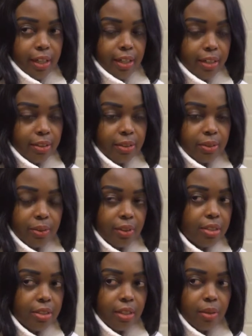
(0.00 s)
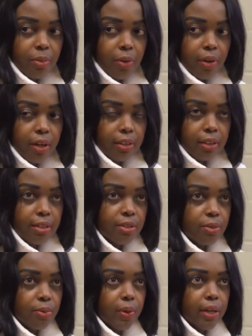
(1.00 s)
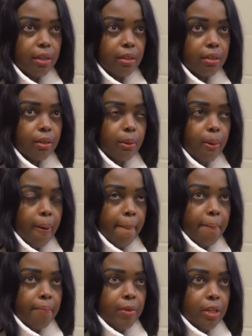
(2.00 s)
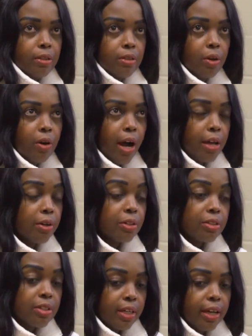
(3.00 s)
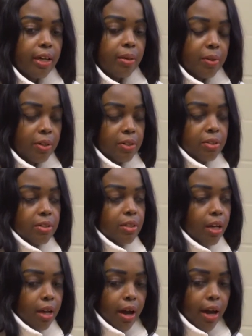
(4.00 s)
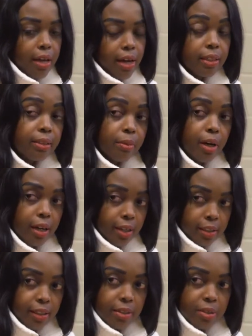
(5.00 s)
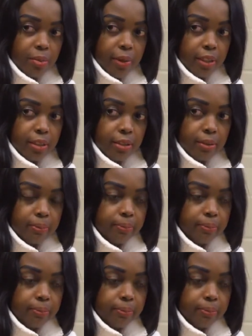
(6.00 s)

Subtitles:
I can't do this anymore. That's when, so I got scared because I had a classmate.